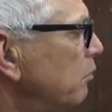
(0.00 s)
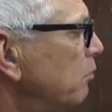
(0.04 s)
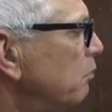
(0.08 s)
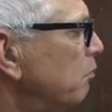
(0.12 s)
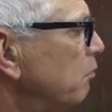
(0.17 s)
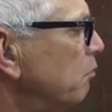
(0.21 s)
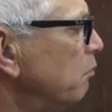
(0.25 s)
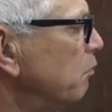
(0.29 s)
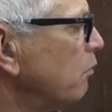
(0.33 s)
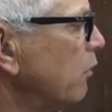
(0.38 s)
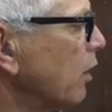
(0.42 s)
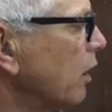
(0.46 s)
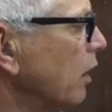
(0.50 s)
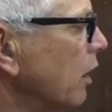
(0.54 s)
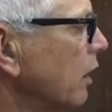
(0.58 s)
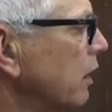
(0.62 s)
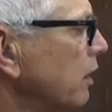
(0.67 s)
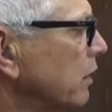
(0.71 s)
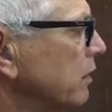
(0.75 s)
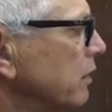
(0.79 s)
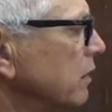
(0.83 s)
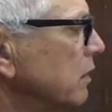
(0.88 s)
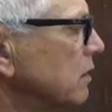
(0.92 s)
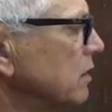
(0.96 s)

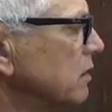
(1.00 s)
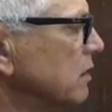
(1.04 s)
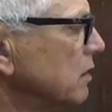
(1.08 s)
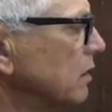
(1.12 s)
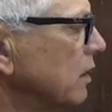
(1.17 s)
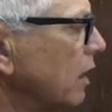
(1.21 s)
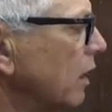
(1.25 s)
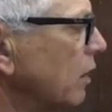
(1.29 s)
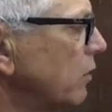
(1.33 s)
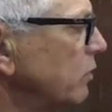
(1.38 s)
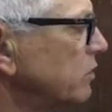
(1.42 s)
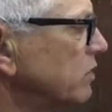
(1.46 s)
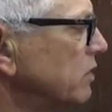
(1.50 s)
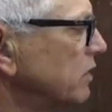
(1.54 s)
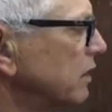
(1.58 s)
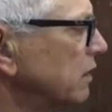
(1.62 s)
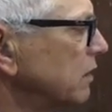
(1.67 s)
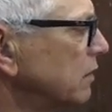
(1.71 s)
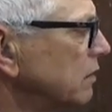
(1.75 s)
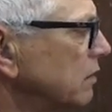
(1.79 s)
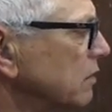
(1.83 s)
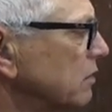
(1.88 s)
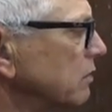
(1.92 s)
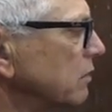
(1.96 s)
mark this
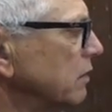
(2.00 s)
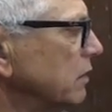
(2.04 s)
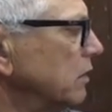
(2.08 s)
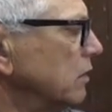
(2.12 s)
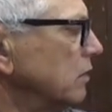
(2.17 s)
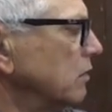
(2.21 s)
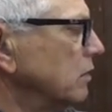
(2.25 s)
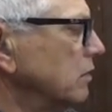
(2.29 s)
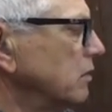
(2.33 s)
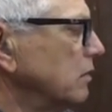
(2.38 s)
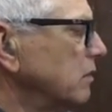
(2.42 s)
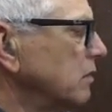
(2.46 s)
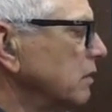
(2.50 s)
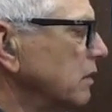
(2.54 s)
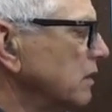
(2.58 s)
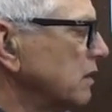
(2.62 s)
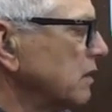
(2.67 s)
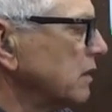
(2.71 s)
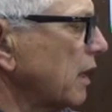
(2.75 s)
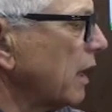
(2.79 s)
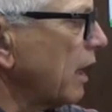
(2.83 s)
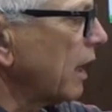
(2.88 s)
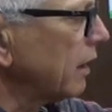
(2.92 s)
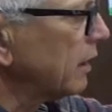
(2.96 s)
housing so I know
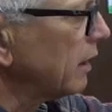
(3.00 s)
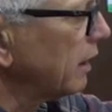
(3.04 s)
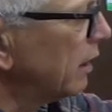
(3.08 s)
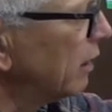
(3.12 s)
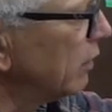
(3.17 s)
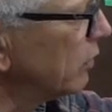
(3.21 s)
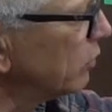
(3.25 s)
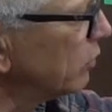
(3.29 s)
exactly how